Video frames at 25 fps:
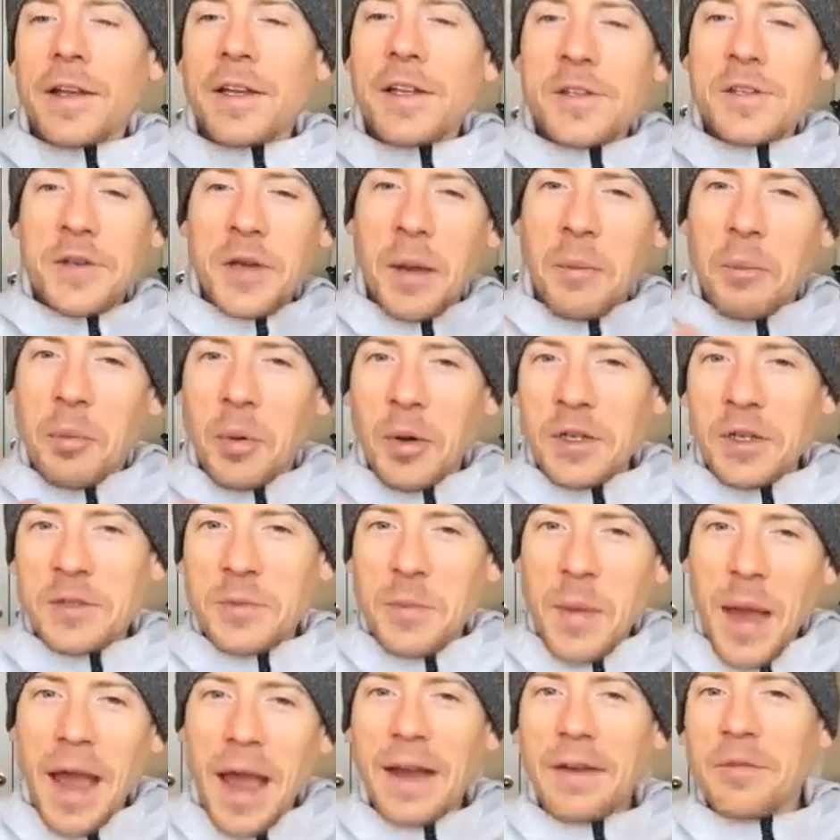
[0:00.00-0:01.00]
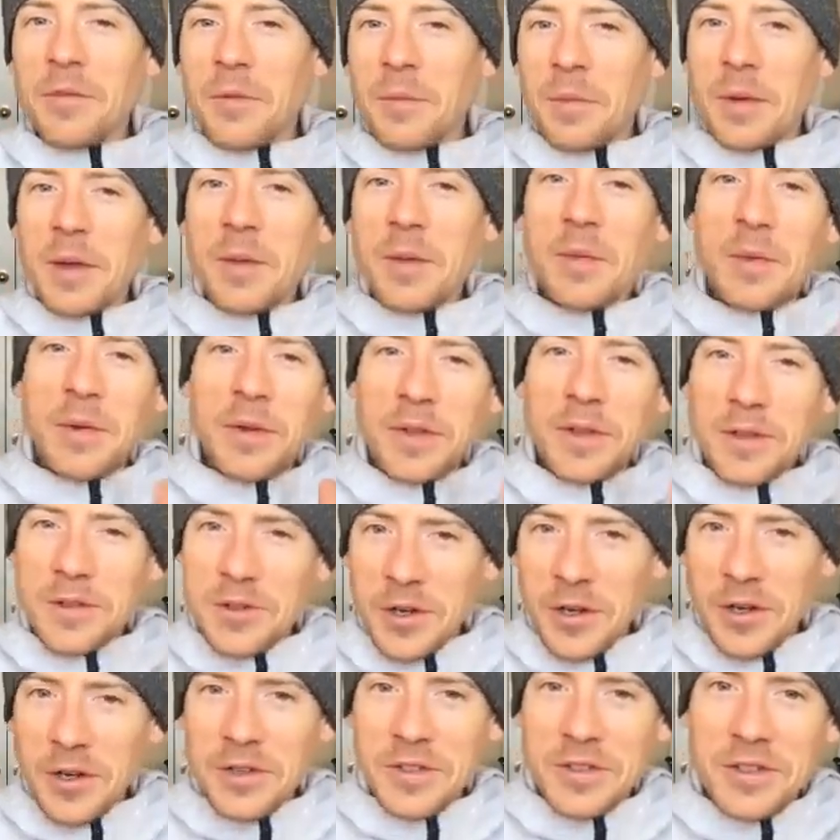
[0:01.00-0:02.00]
Did you get pushback from people in the
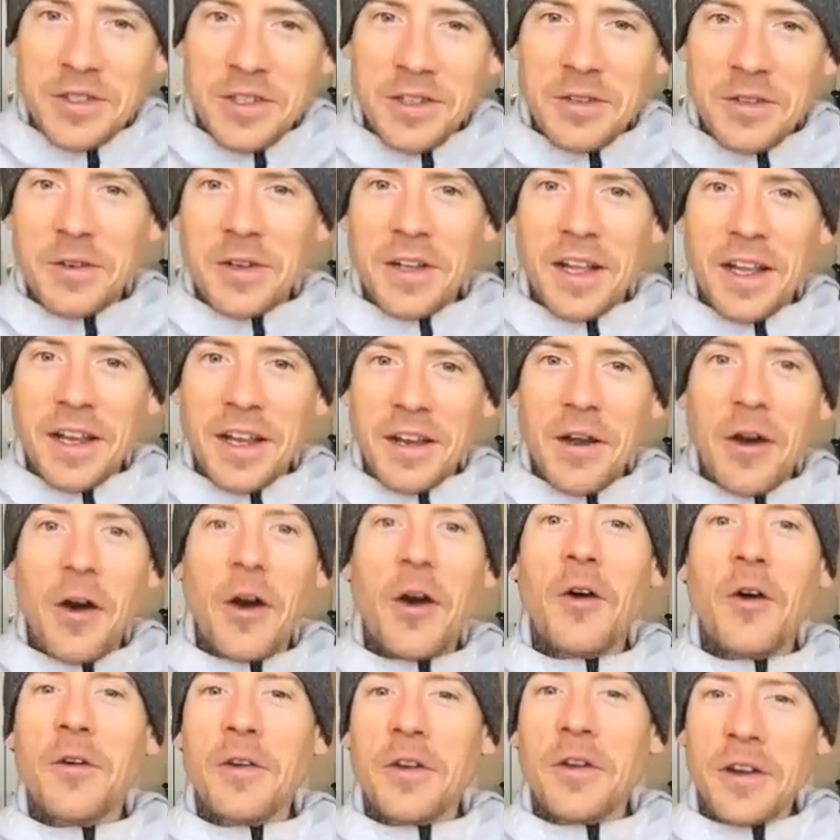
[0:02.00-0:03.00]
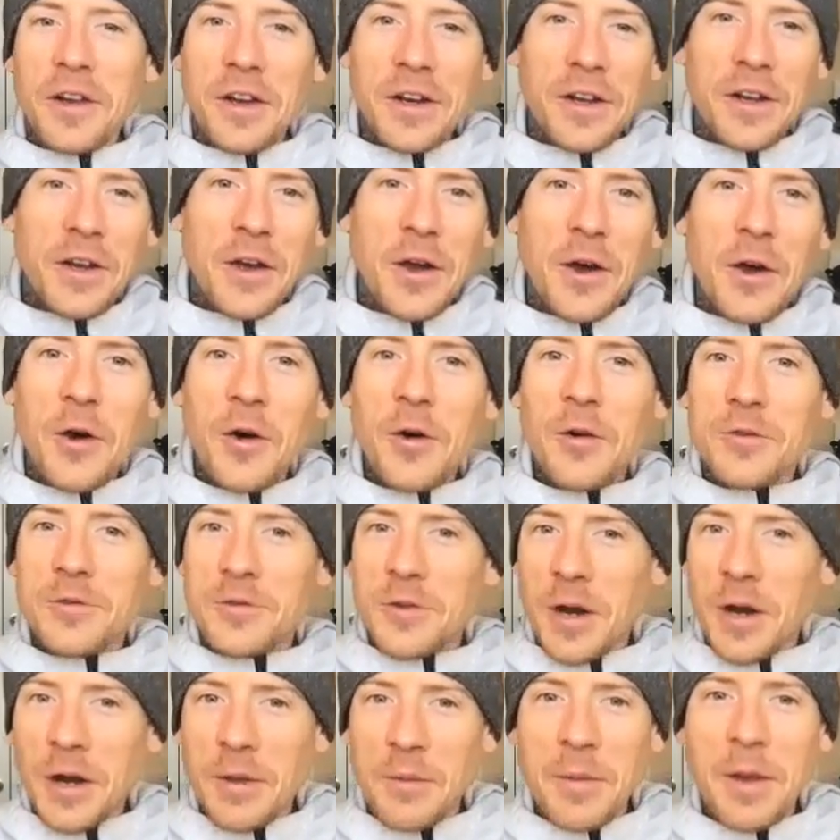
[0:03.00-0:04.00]
church that were like, oh, you're going to go
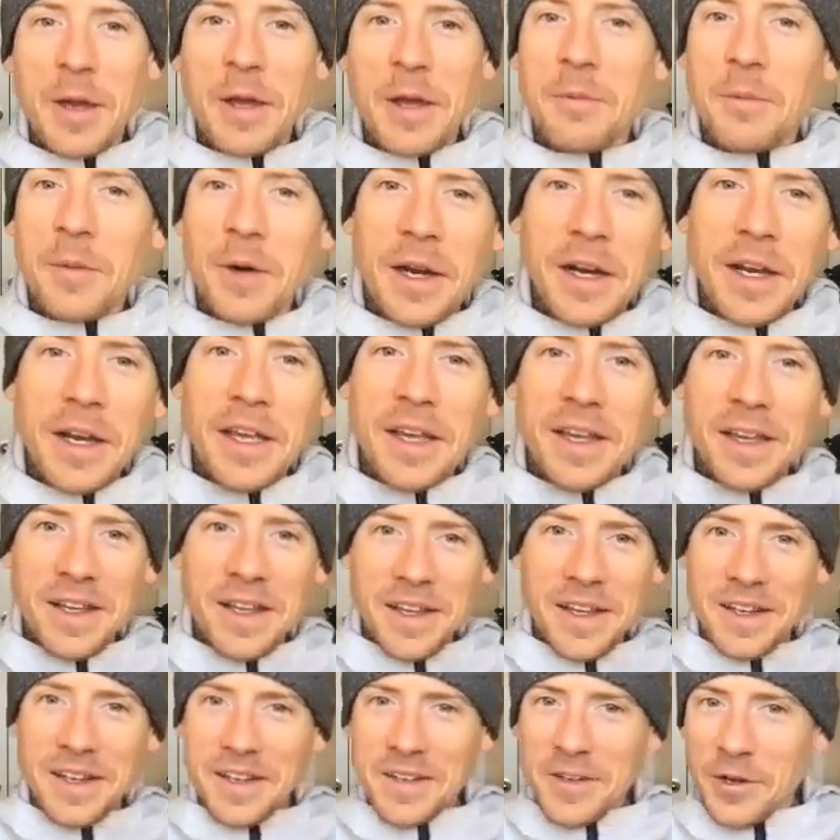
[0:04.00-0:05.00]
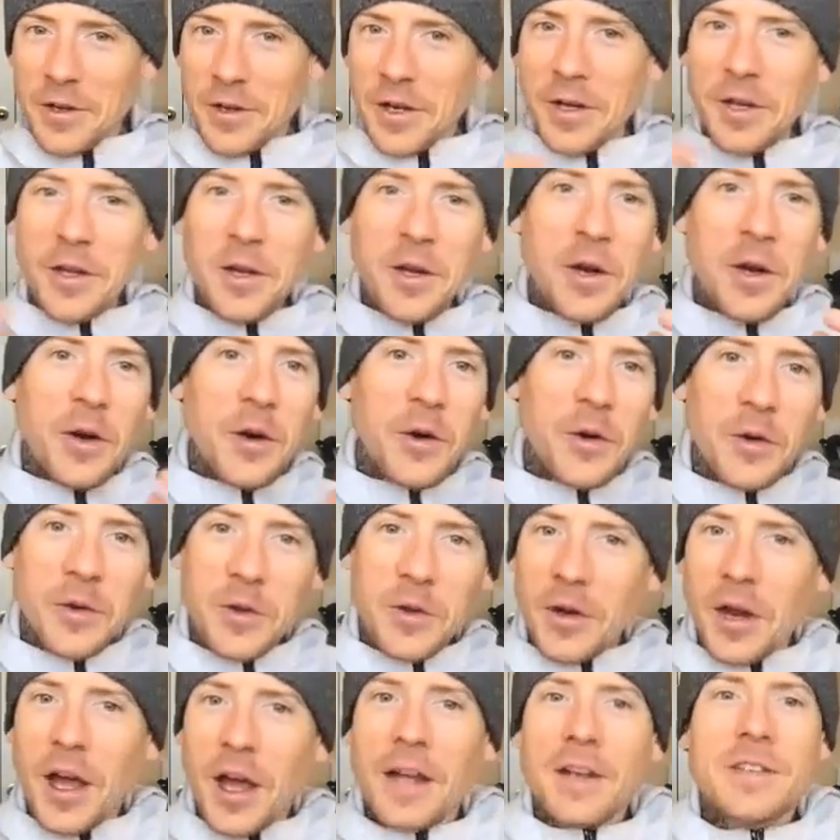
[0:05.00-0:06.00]
try to make money and
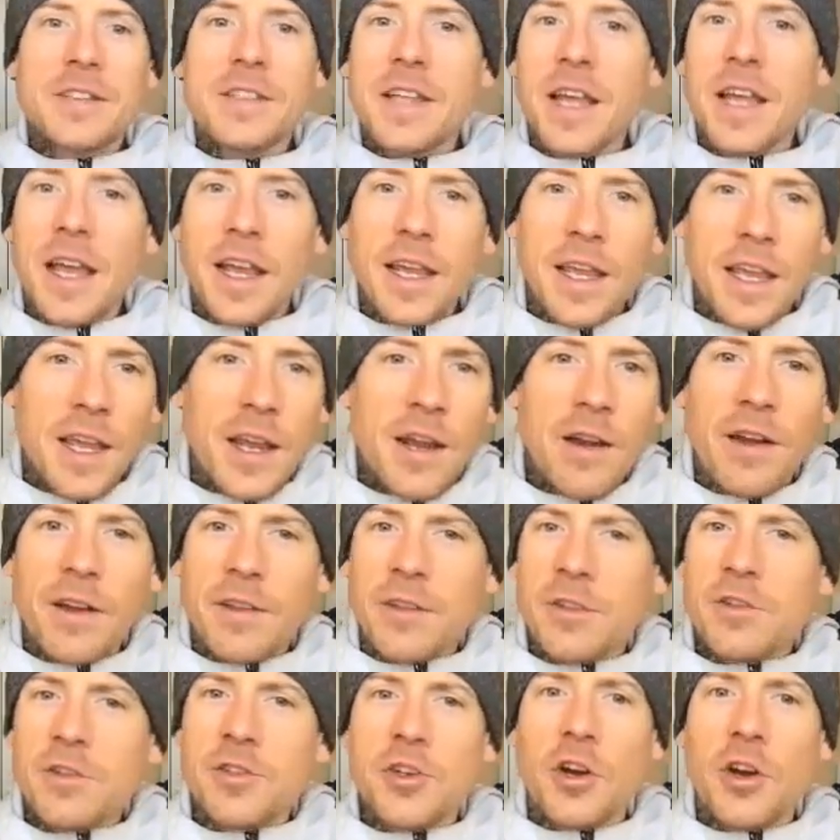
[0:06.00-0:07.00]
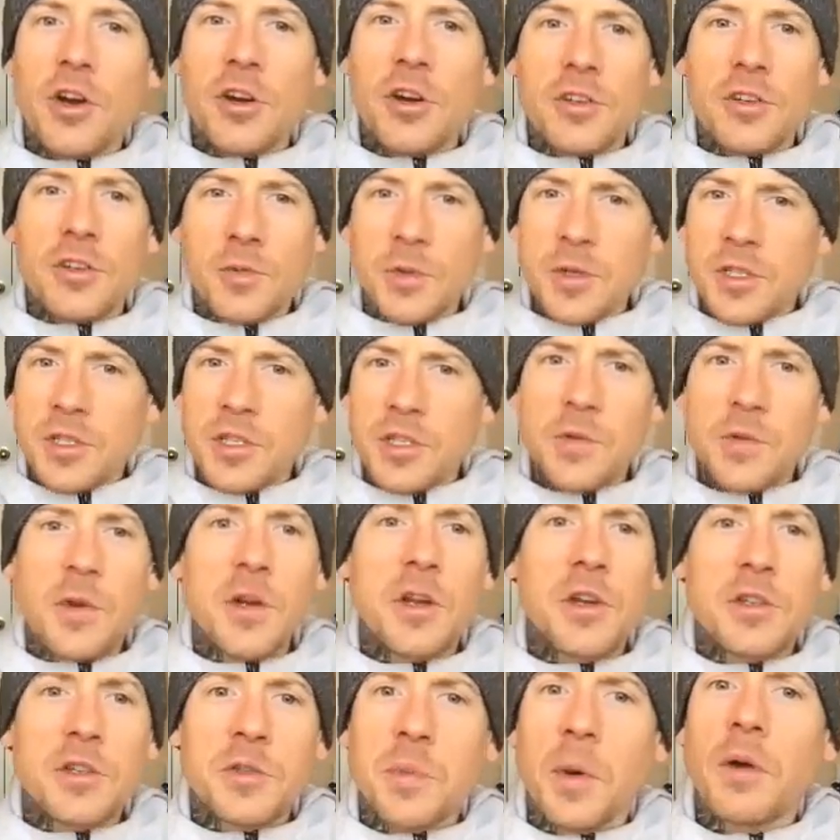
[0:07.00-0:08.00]
you're not staying here at the church, which is where
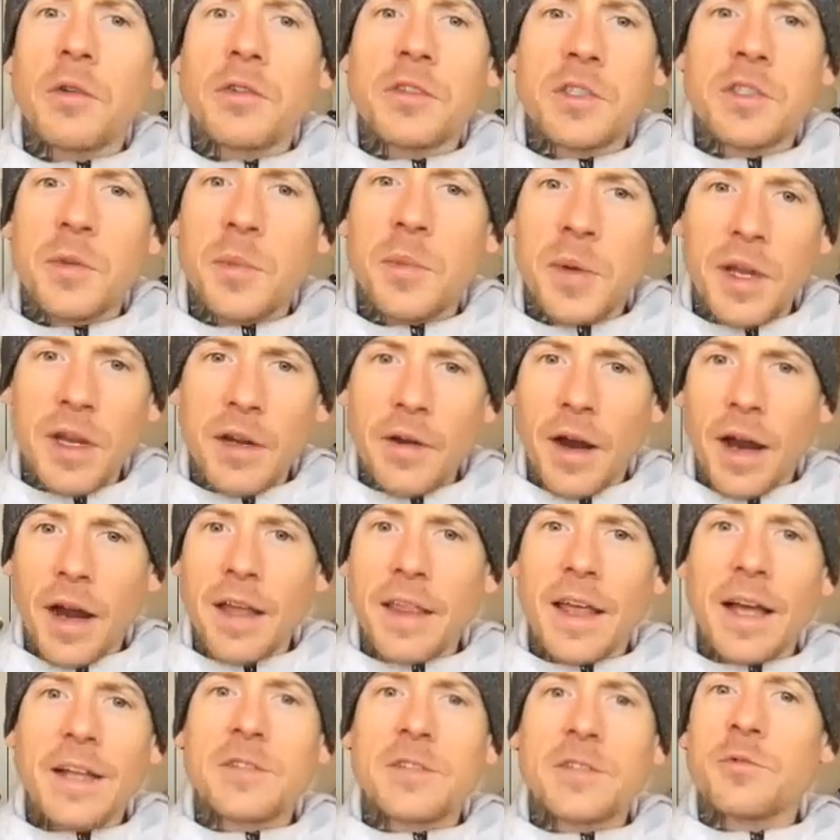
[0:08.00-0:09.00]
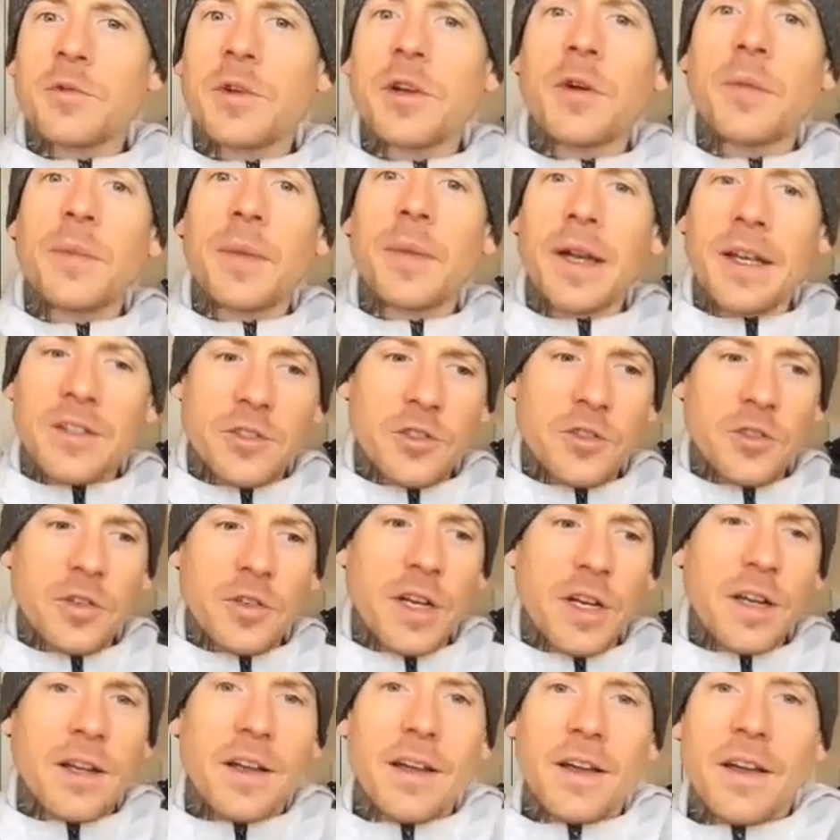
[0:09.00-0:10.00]
you're supposed to be, right? That's real
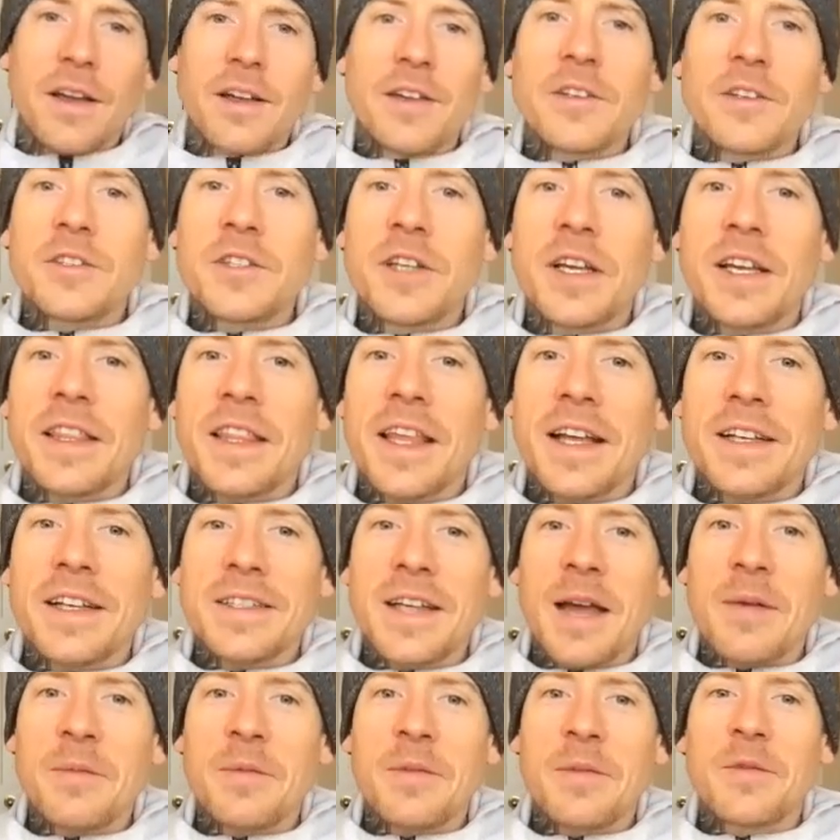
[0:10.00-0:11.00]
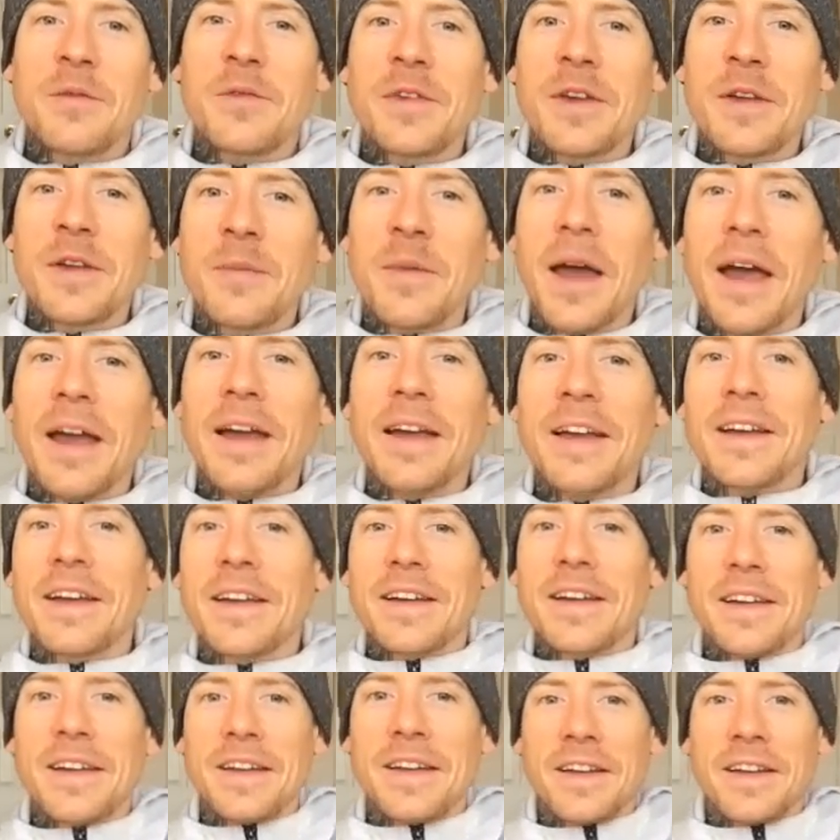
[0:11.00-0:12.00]
ministry. Did you get that type of feedback?